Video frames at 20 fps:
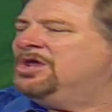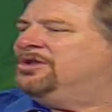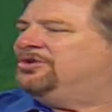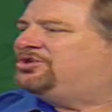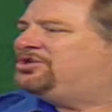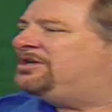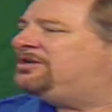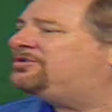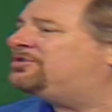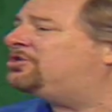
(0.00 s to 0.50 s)

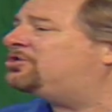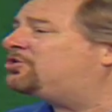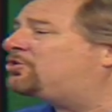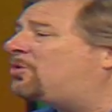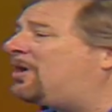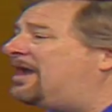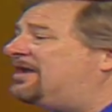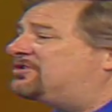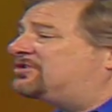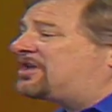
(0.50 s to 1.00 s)
Jesus
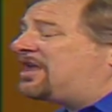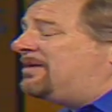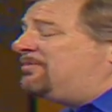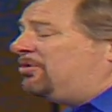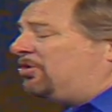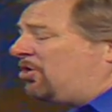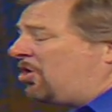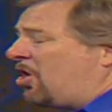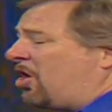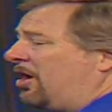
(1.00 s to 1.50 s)
Christ came
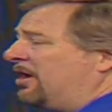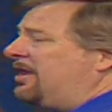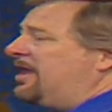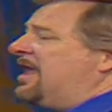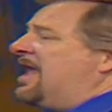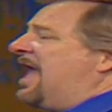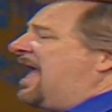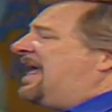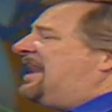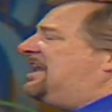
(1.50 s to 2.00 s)
along
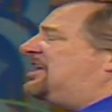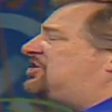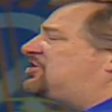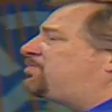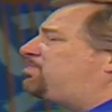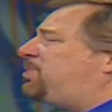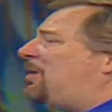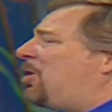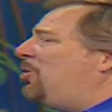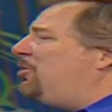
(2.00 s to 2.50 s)
and
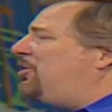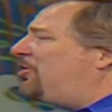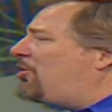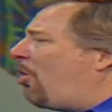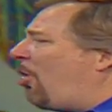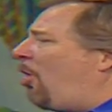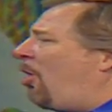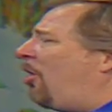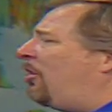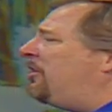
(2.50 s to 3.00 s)
exploded
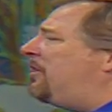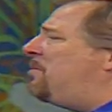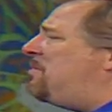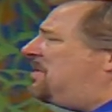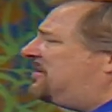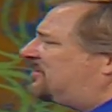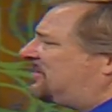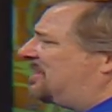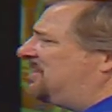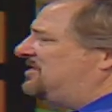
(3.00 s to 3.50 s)
all the
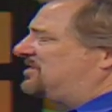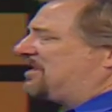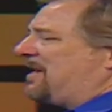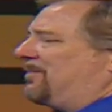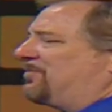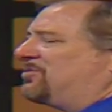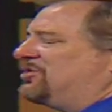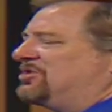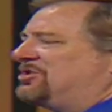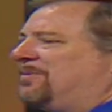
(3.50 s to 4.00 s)

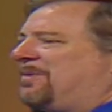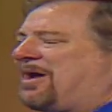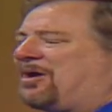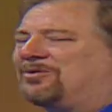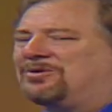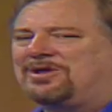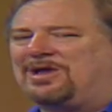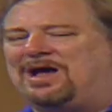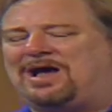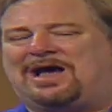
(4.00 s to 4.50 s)
misconceptions
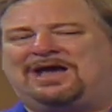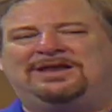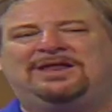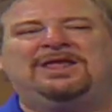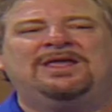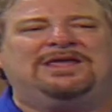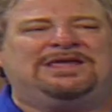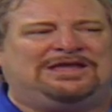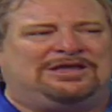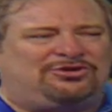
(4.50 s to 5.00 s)
about God
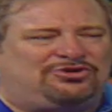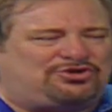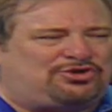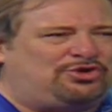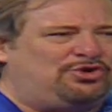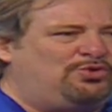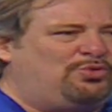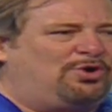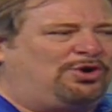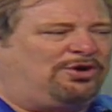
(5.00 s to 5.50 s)
in
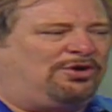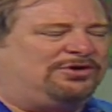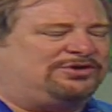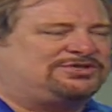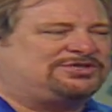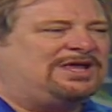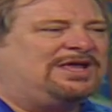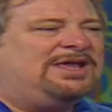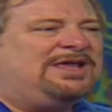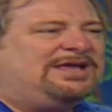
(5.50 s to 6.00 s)
two
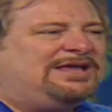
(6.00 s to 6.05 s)
words.